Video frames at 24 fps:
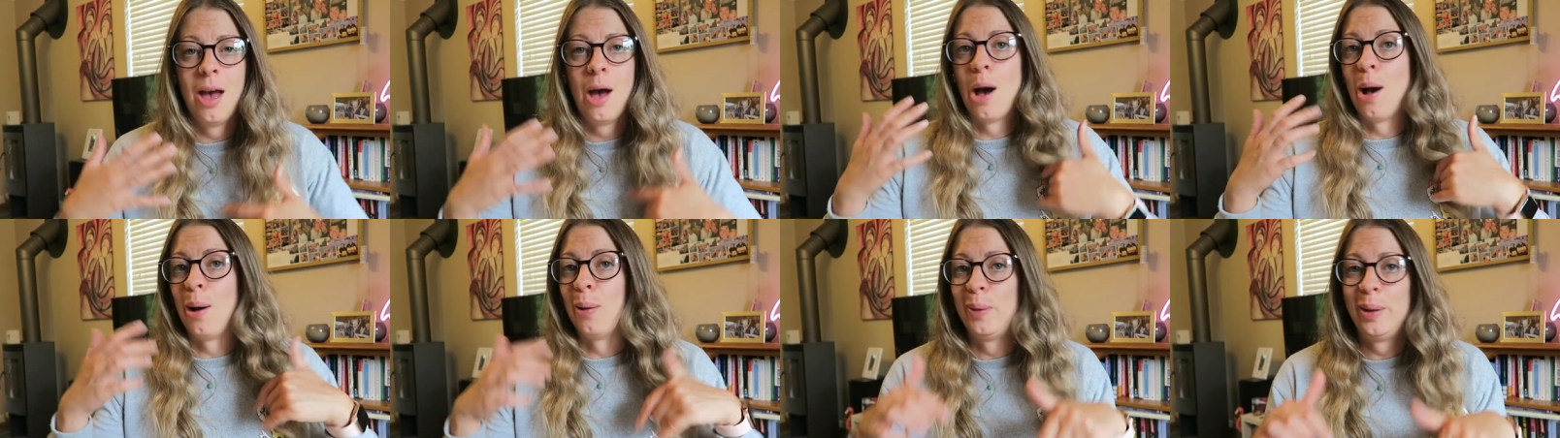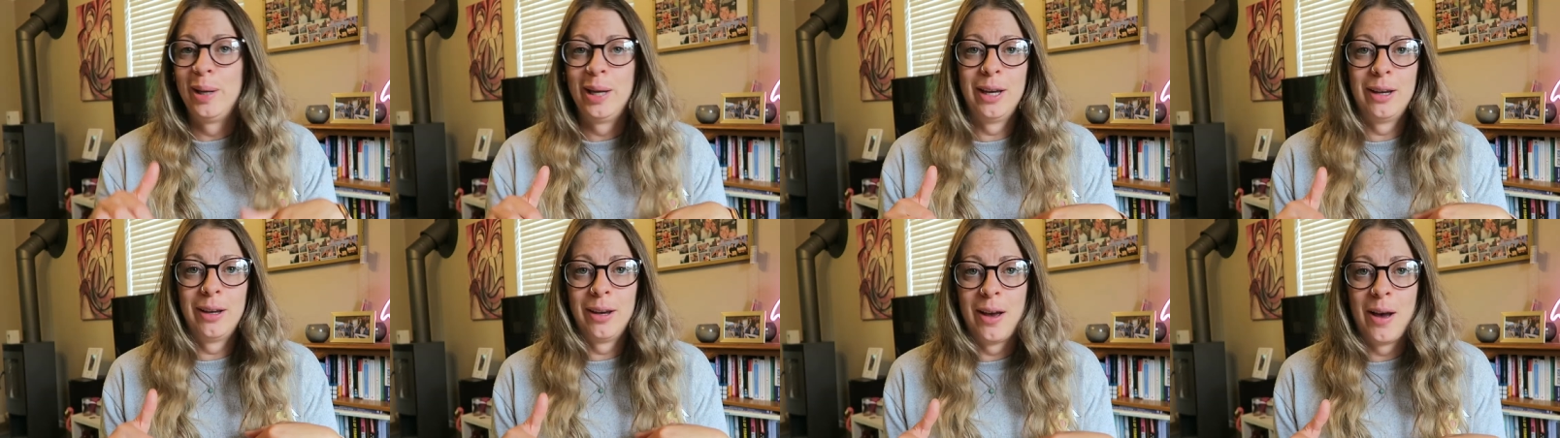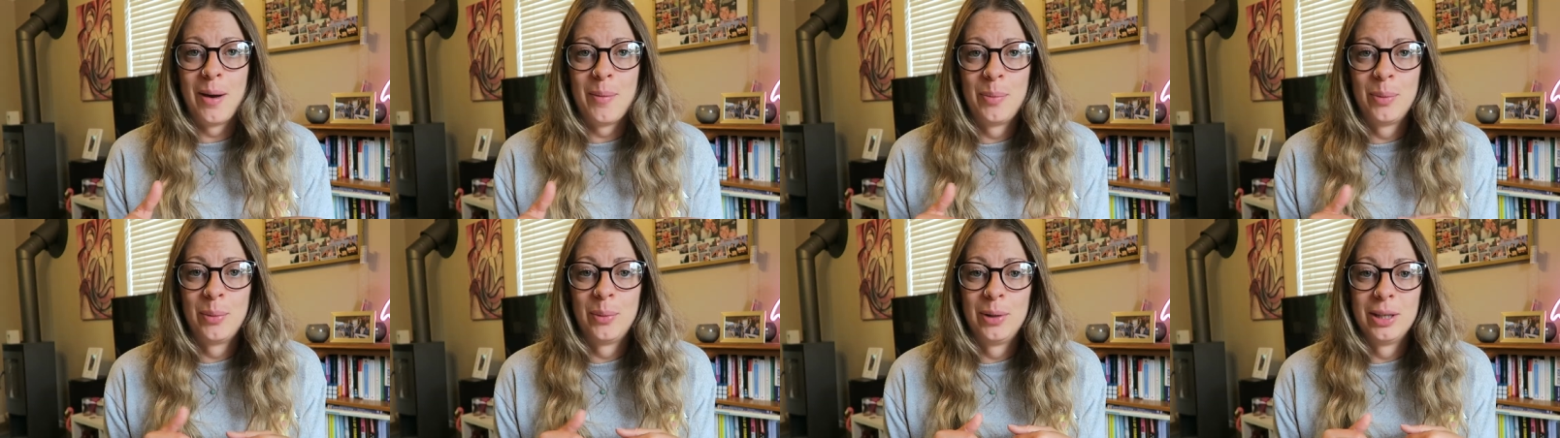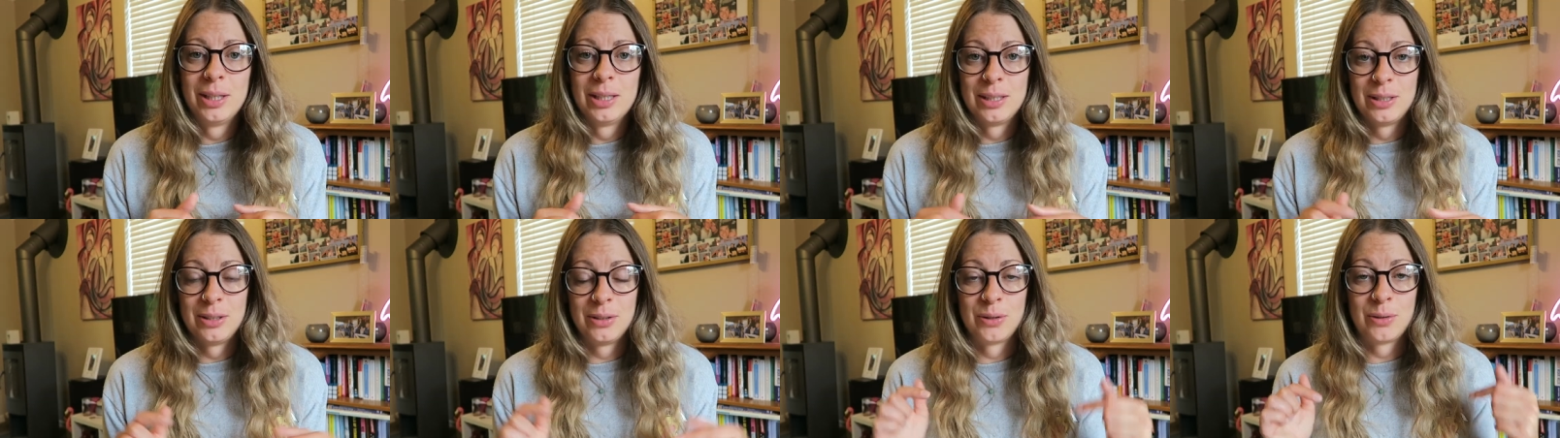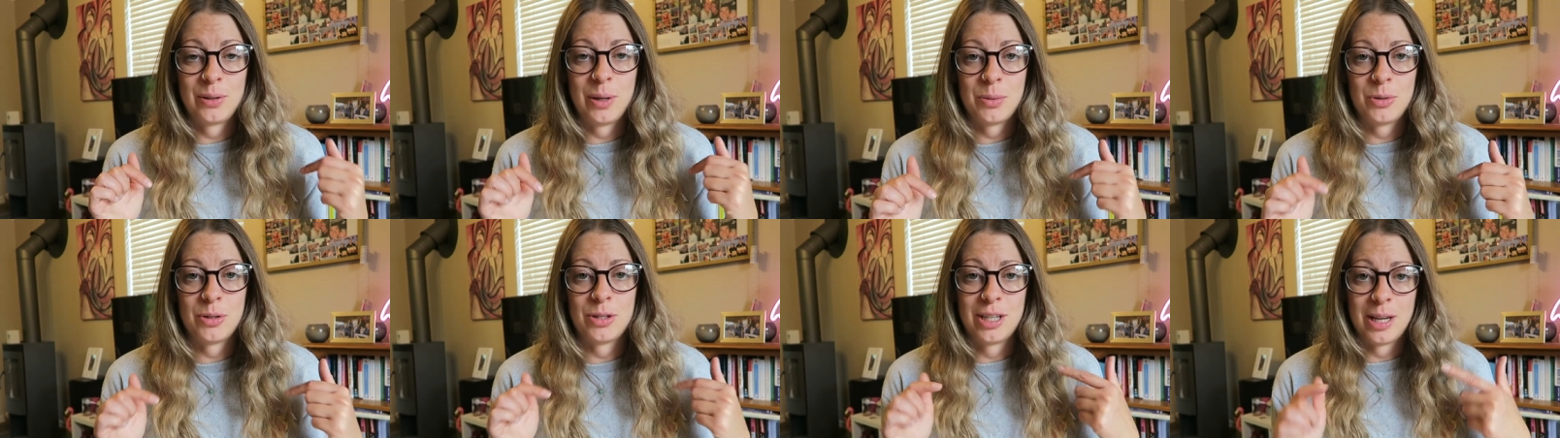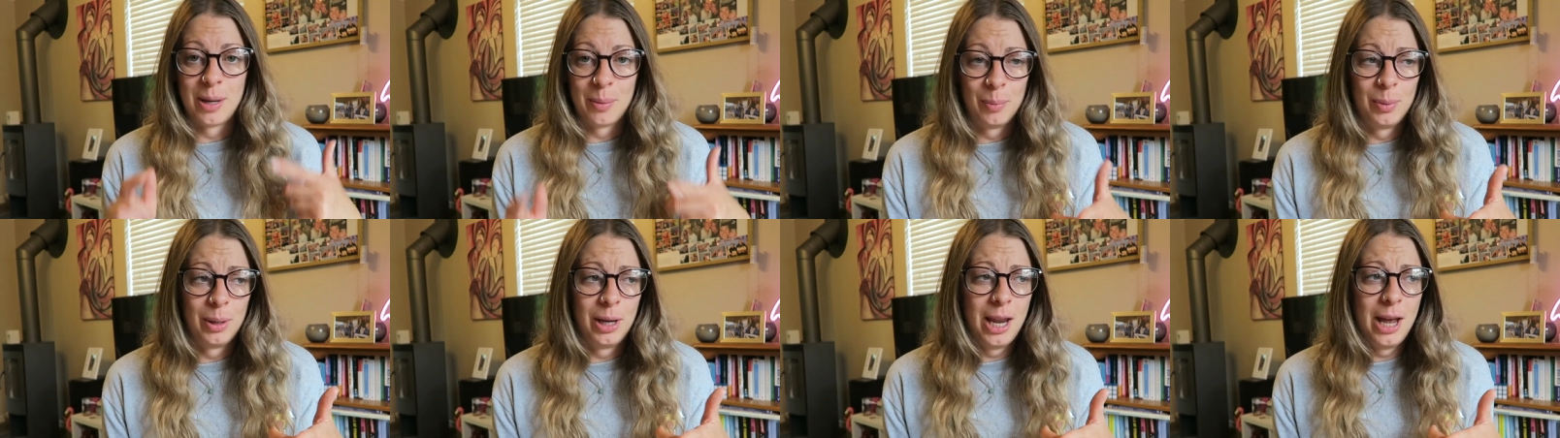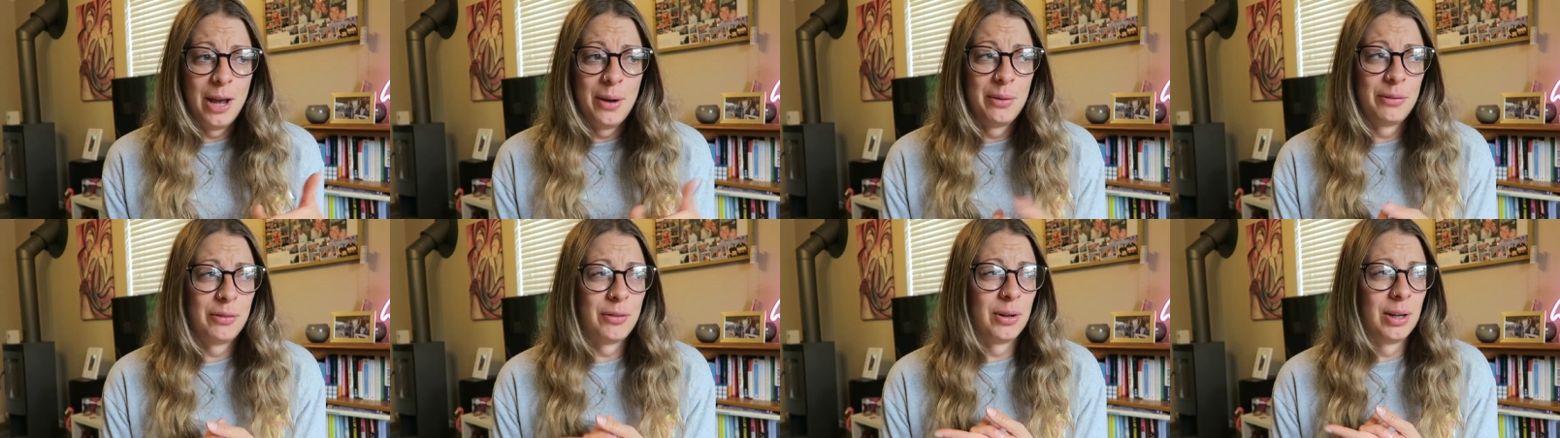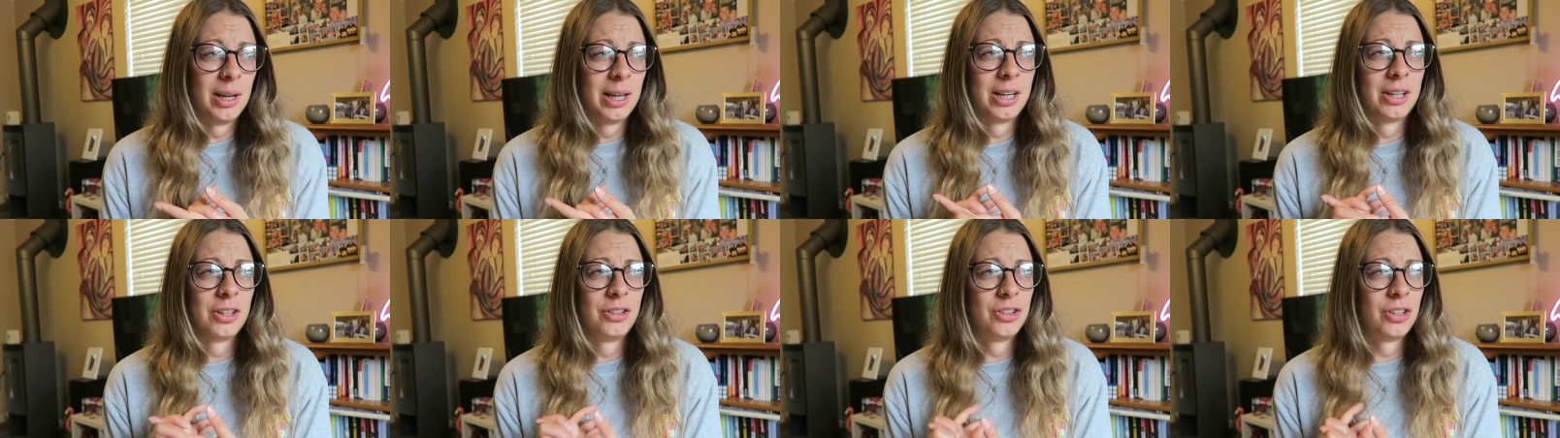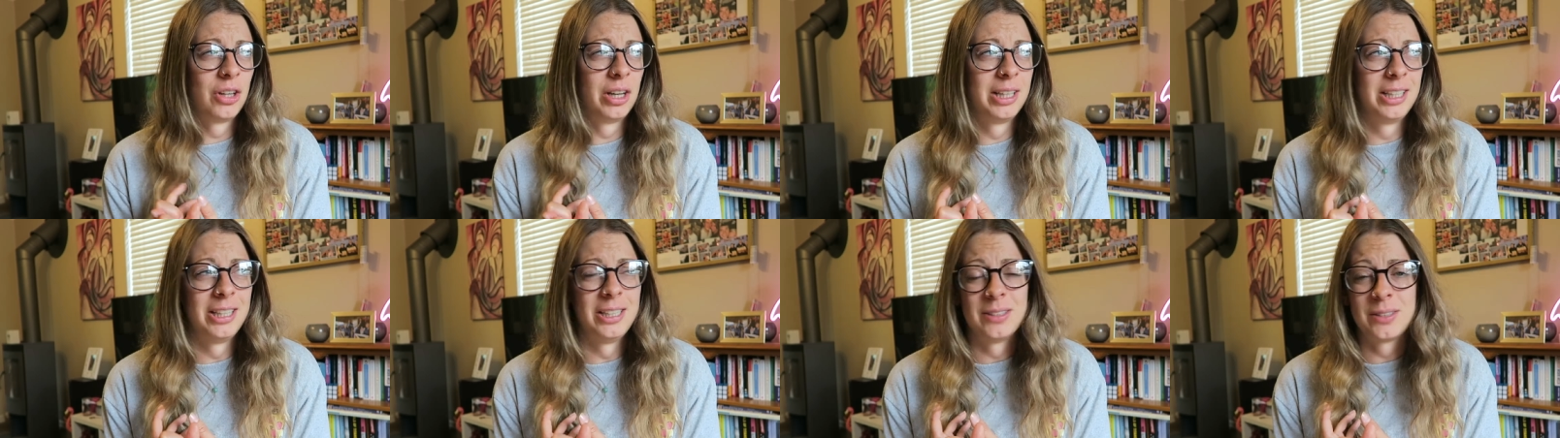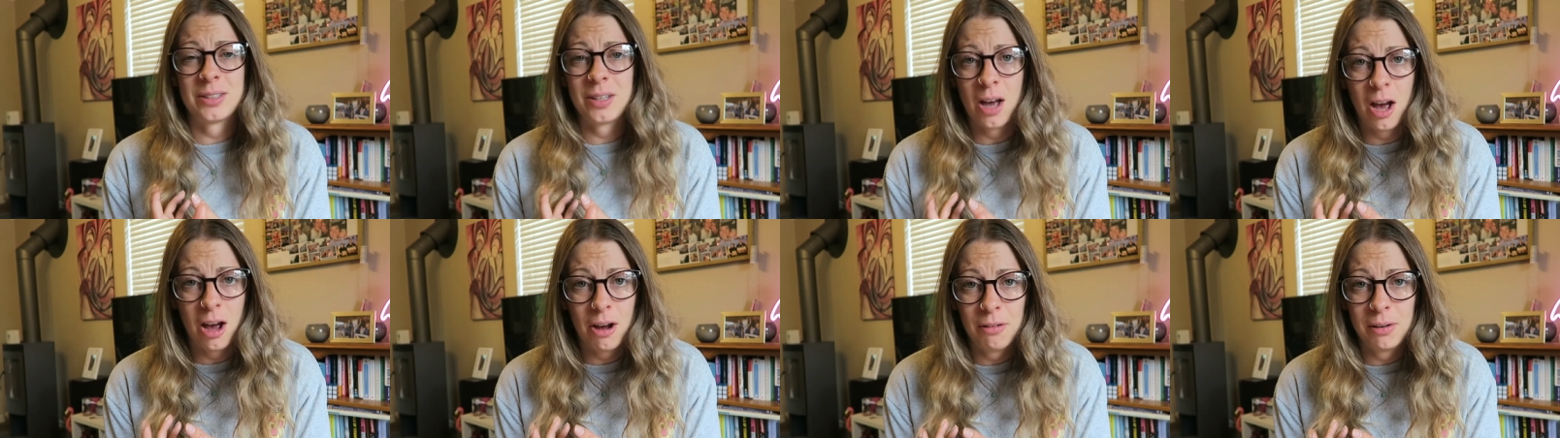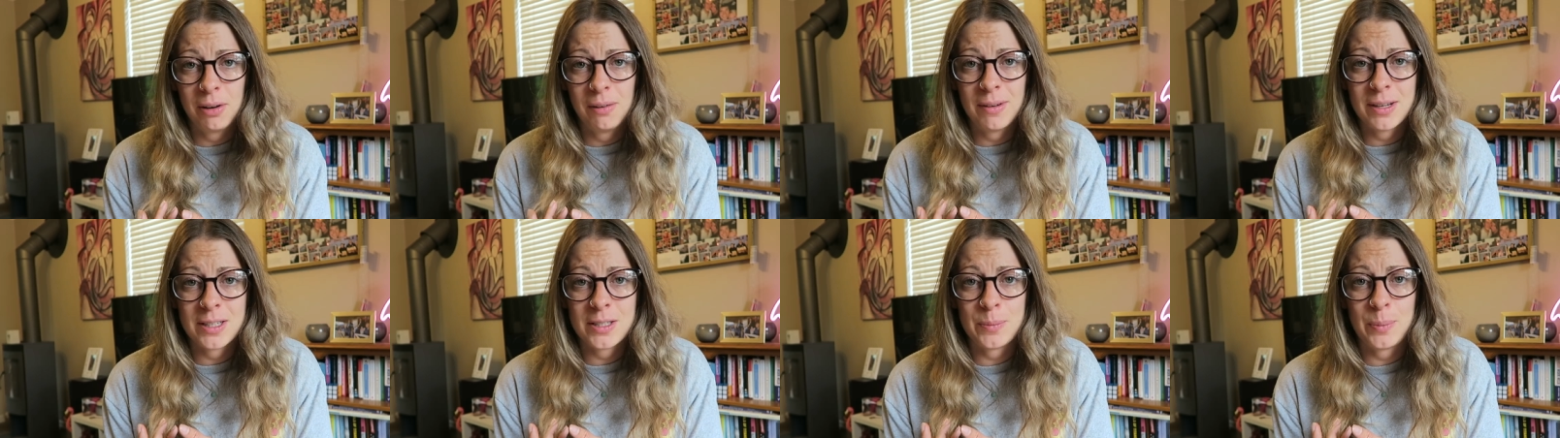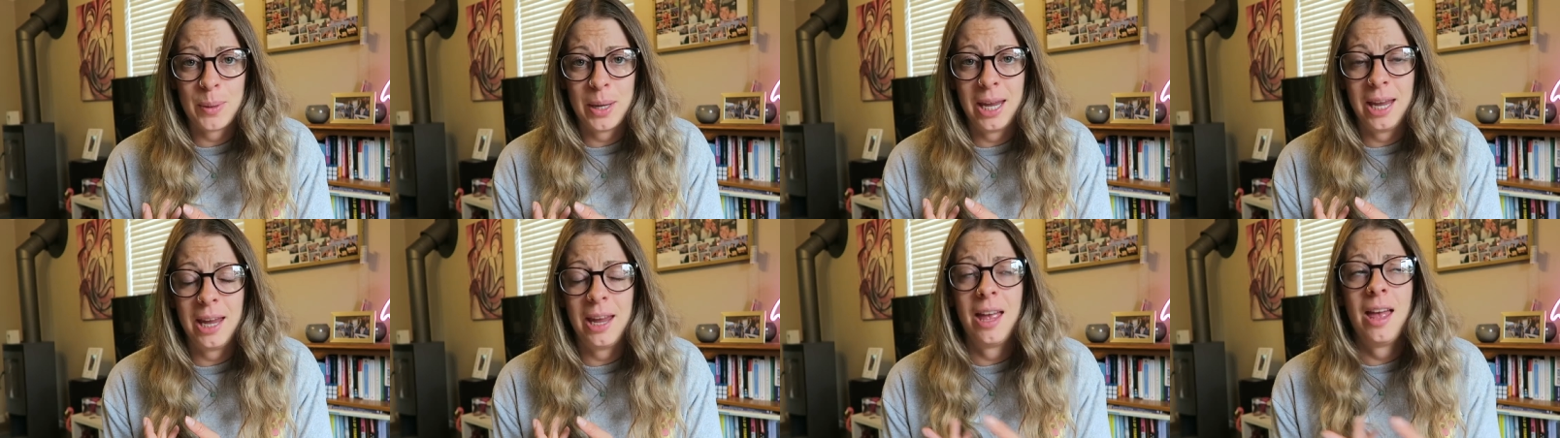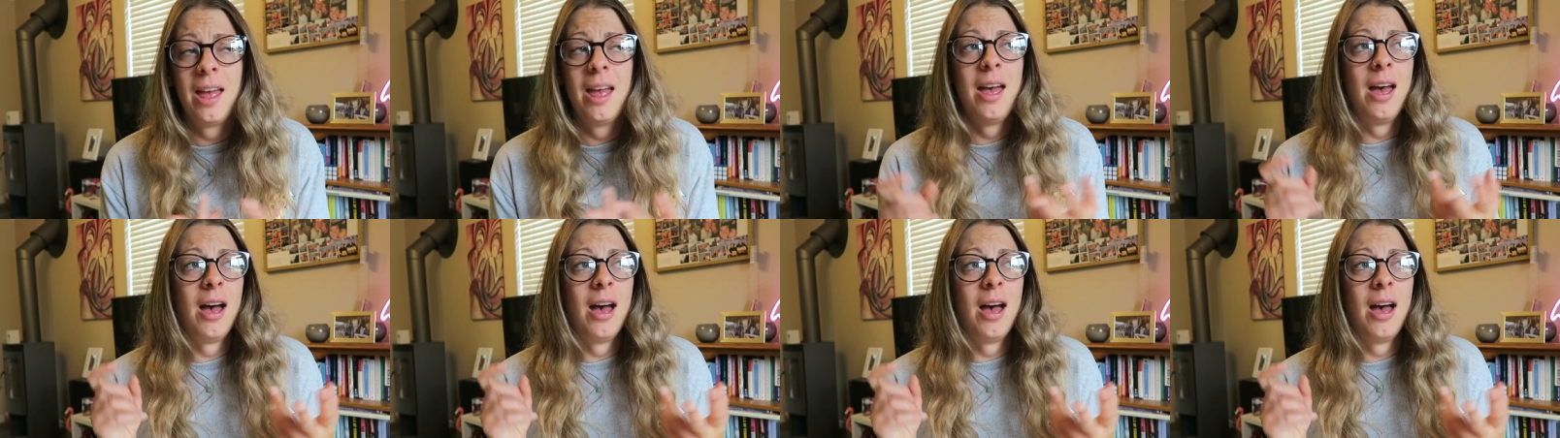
I'll link a couple in the description down below I've got like a Chinese curry recipe